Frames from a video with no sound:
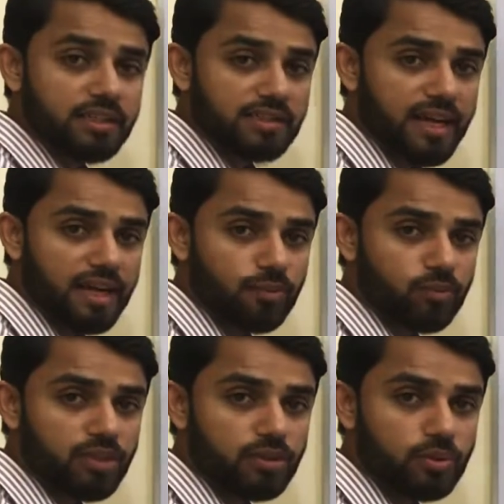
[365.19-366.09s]
that
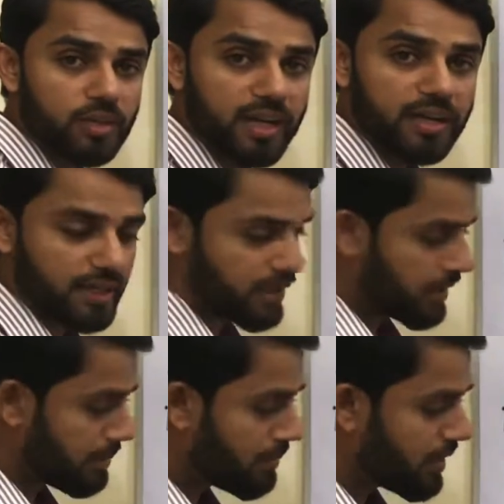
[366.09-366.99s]
we do get a
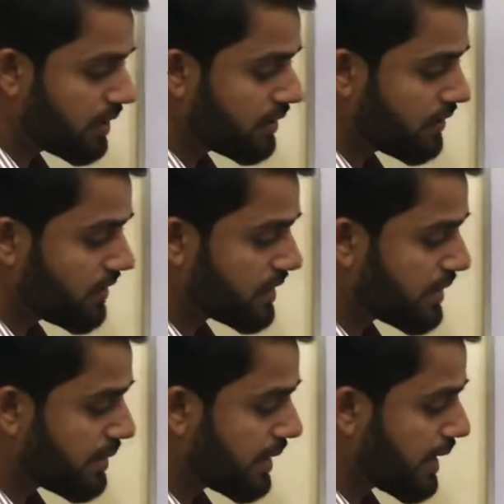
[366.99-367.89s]
number which
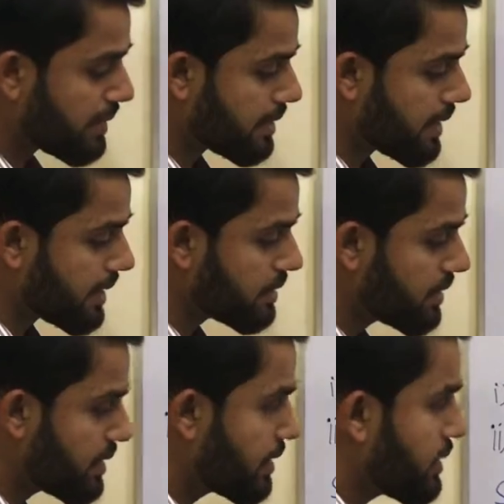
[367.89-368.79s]
is less than
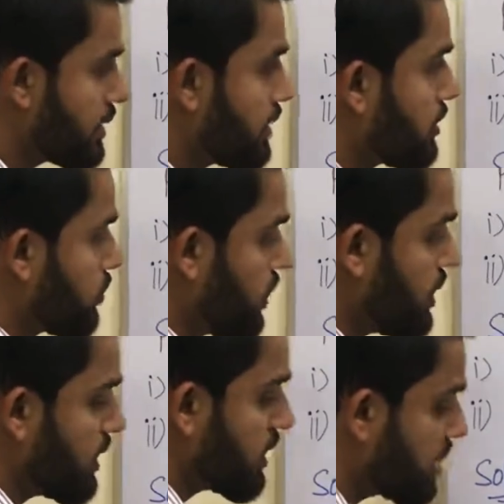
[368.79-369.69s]

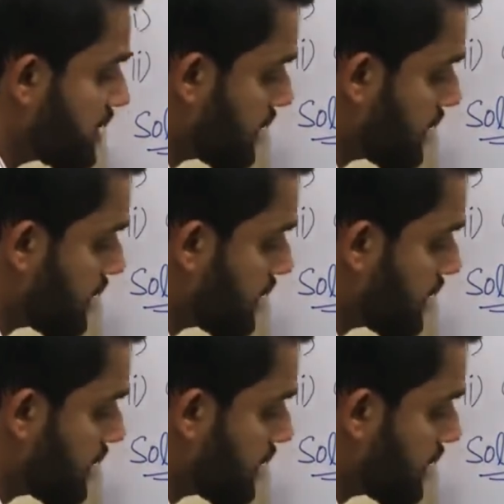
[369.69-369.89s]
20